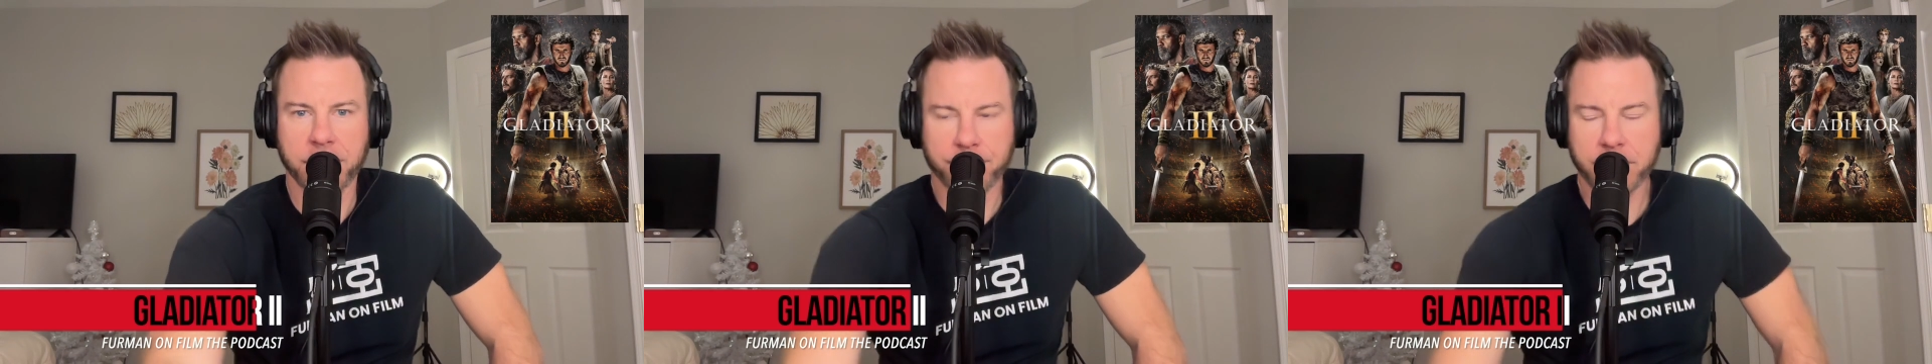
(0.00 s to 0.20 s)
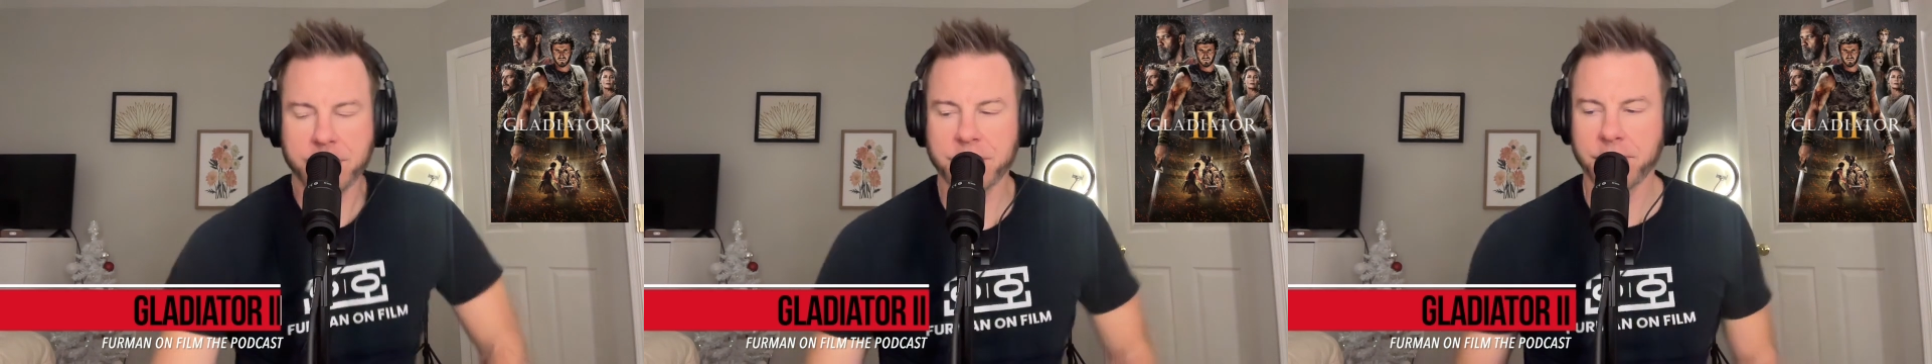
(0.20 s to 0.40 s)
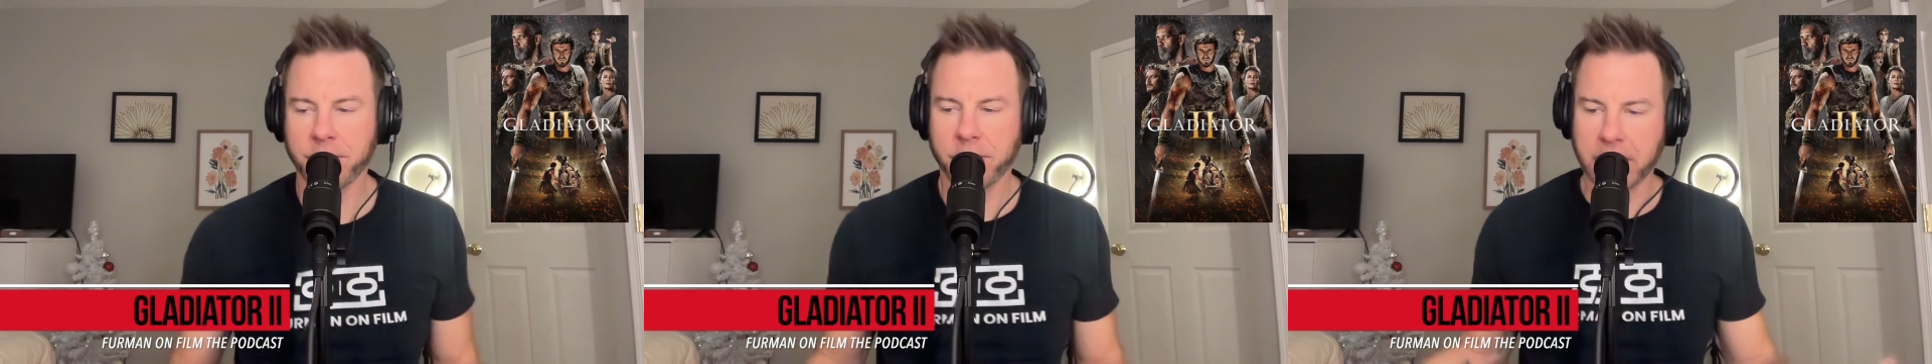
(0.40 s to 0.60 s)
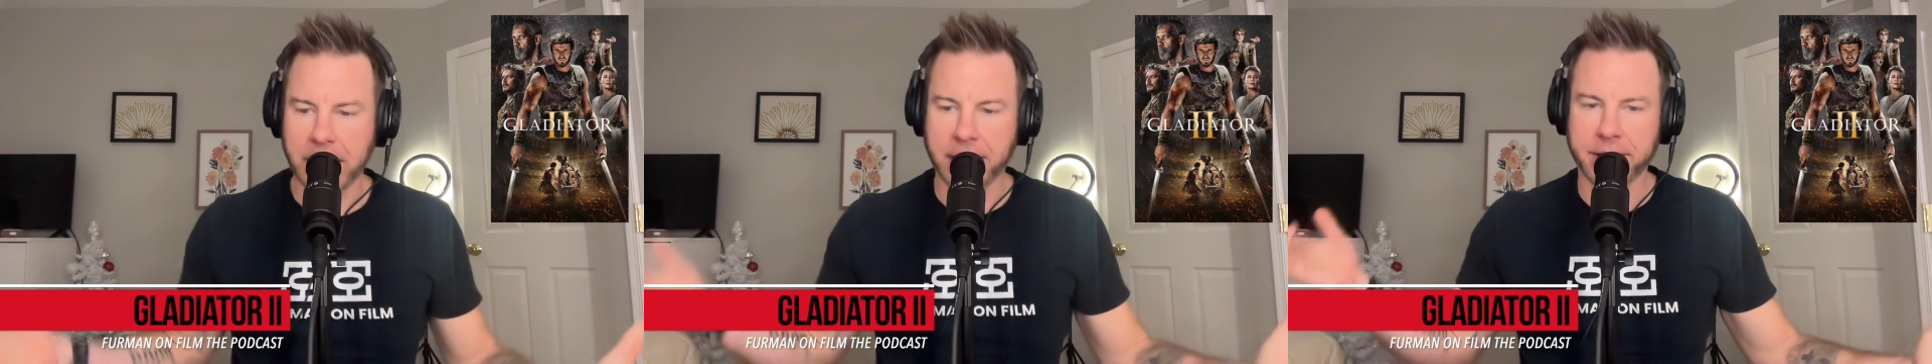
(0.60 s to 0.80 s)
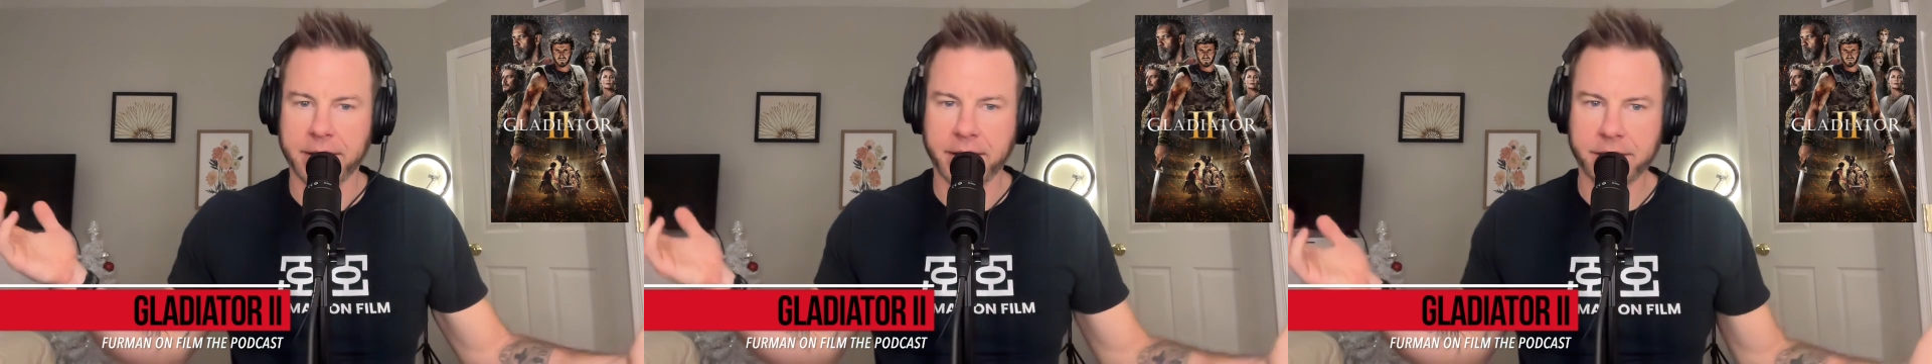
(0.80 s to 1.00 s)
original
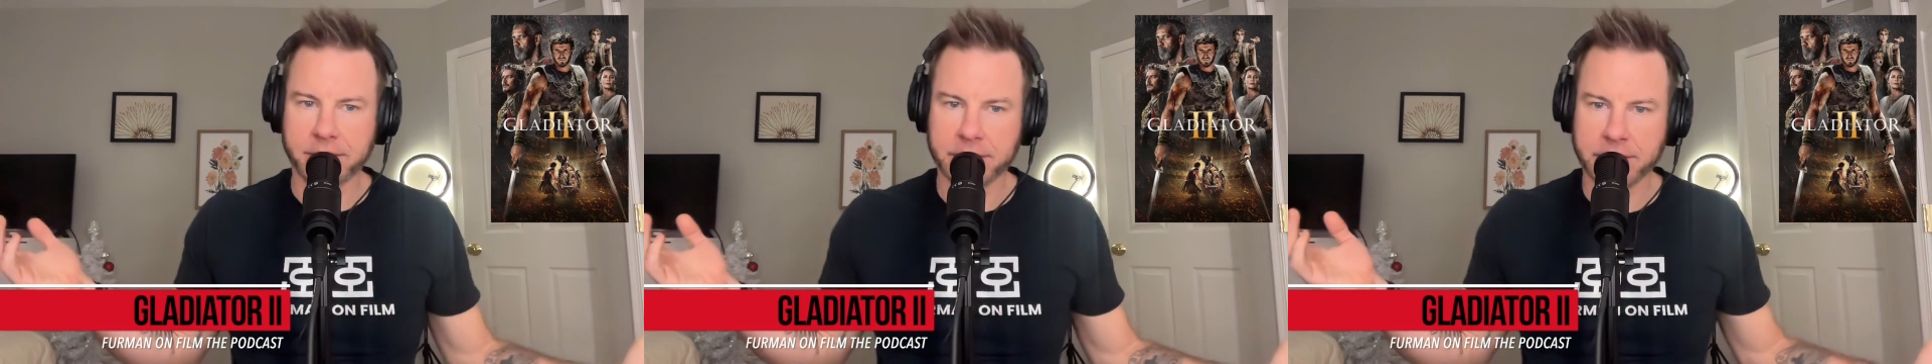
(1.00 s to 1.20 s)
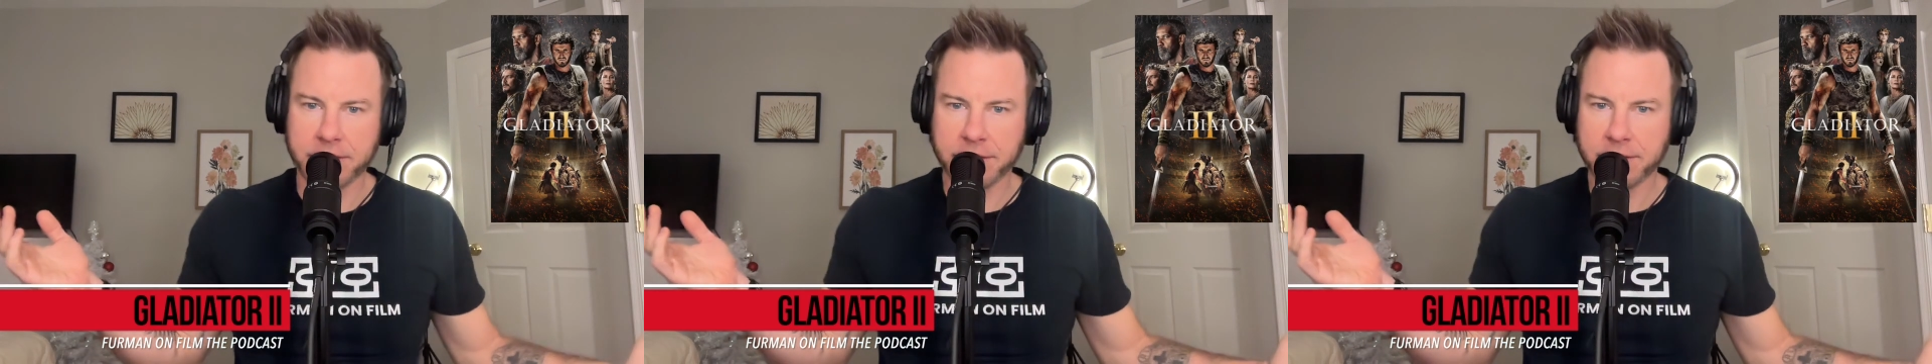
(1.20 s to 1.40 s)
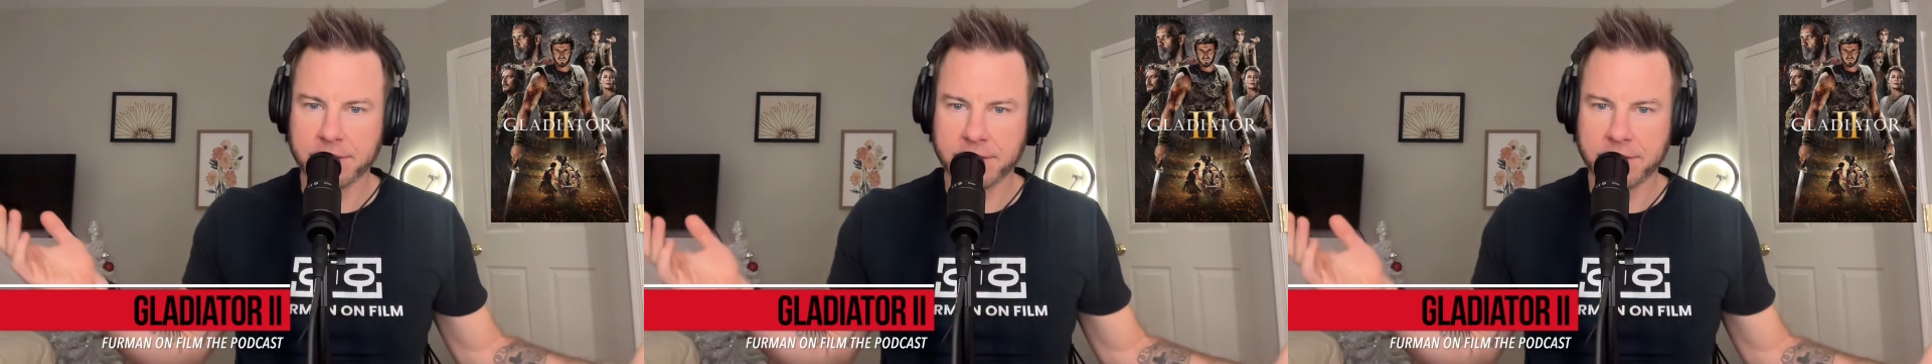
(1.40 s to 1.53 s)
Gladiator